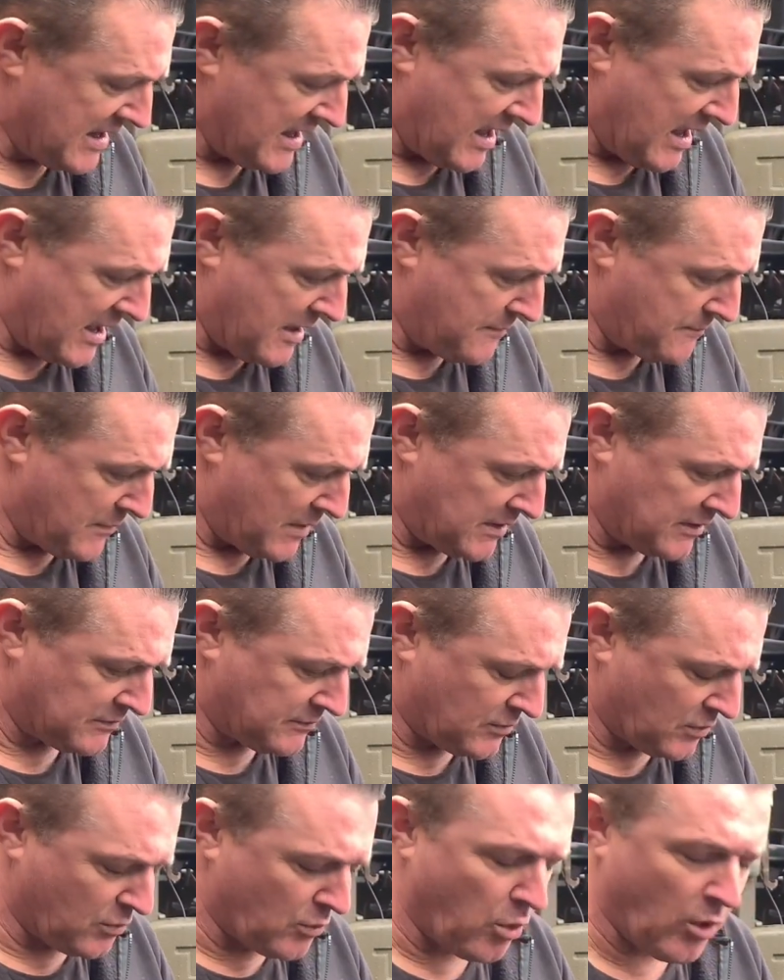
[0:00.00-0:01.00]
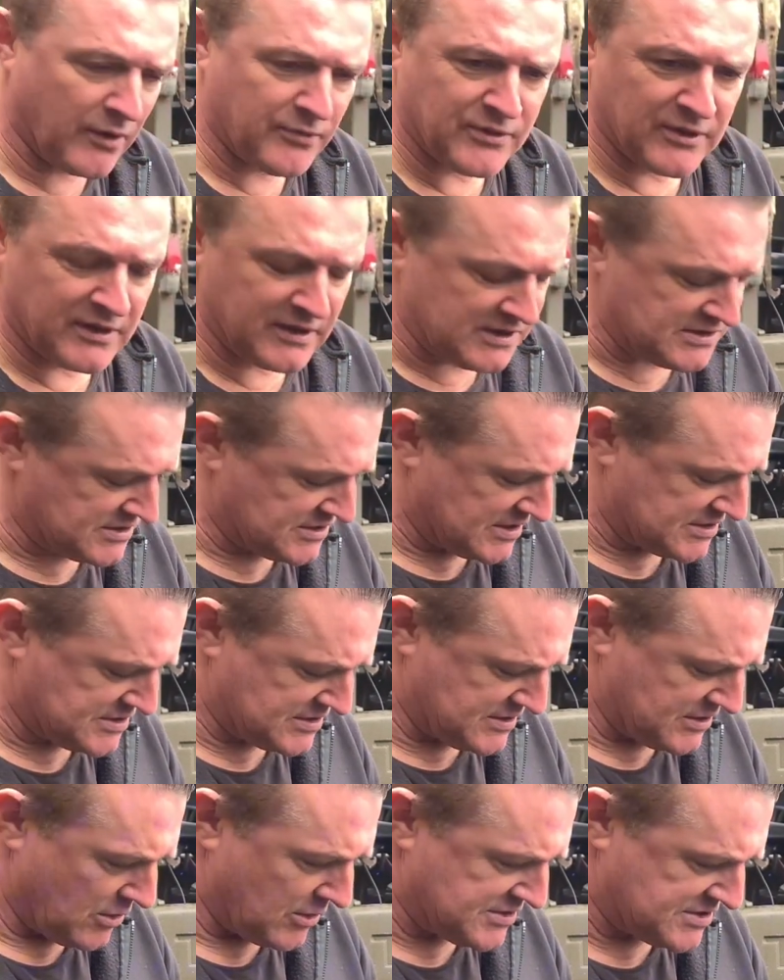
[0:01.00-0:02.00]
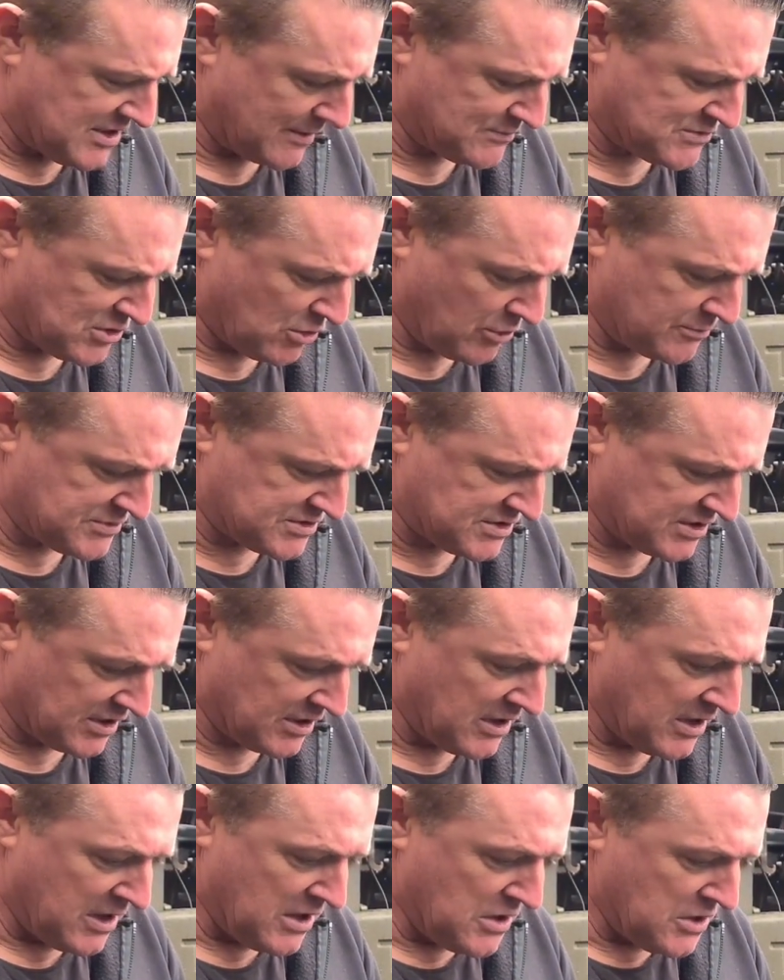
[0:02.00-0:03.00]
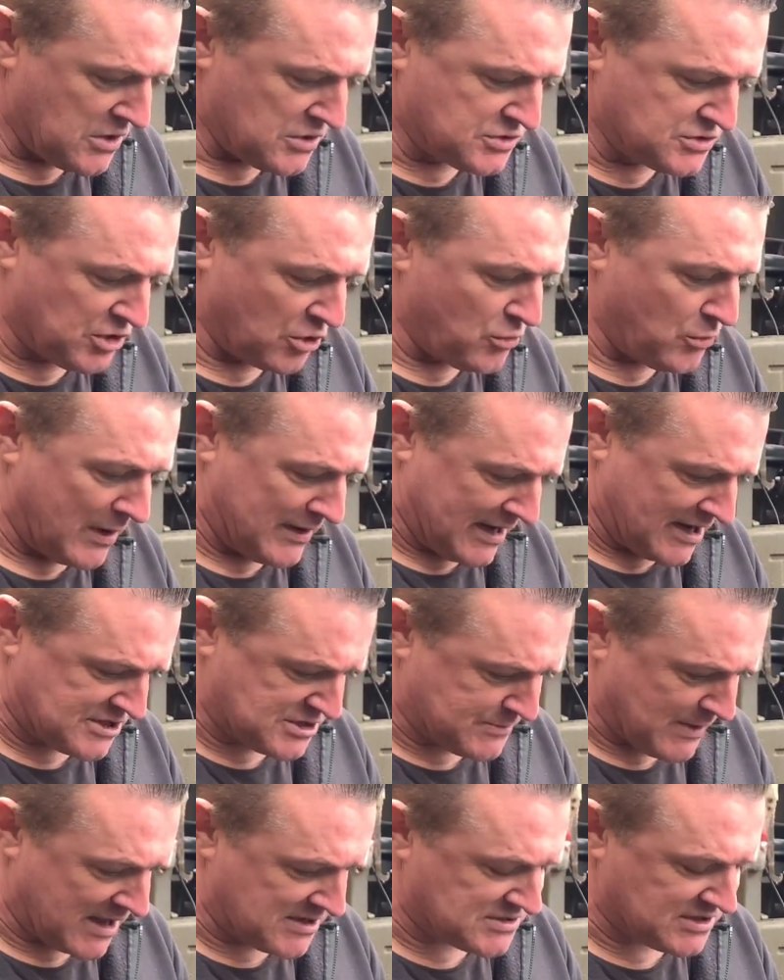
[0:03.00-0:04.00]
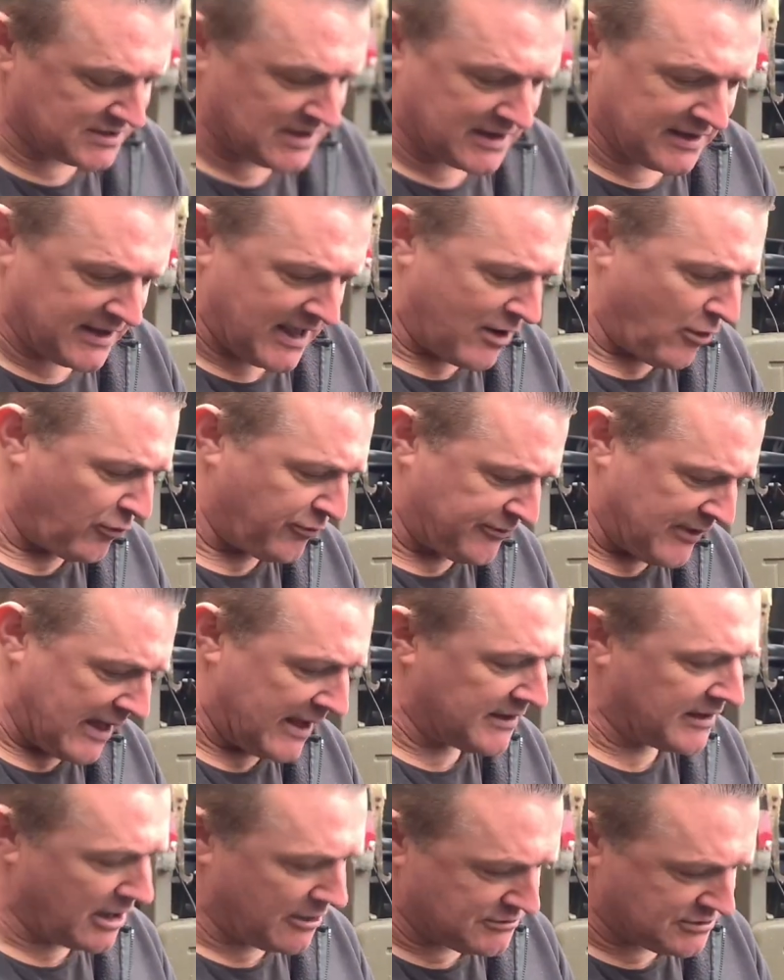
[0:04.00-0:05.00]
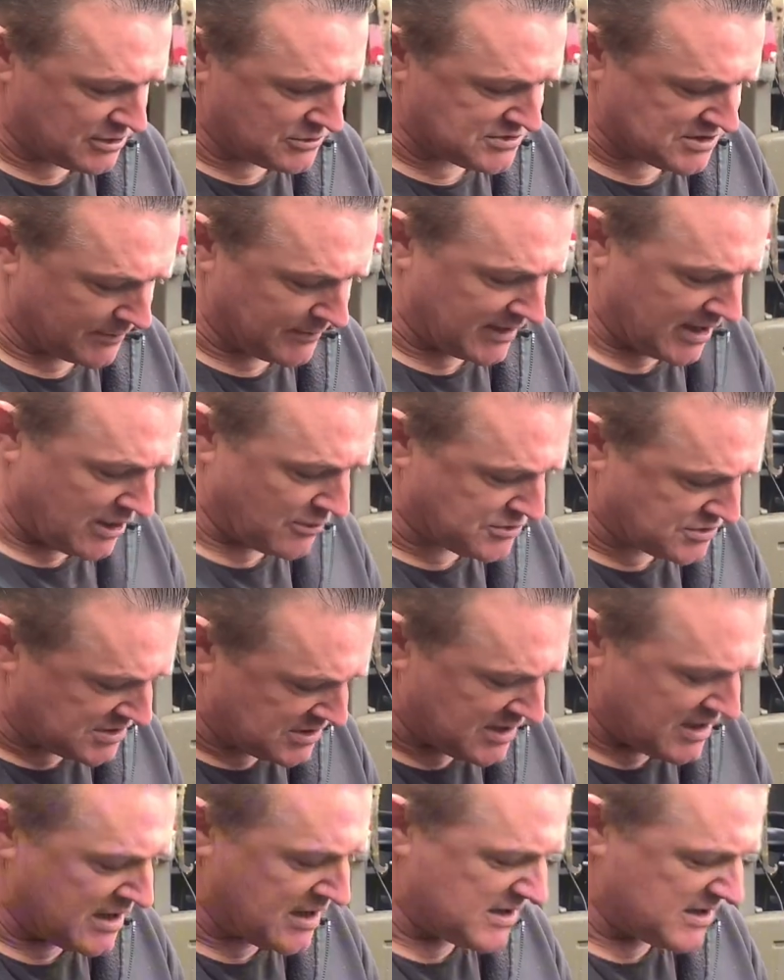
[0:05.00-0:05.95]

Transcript: and I quite think it's nice sometimes to do one aspect and then get off that and go and do something else.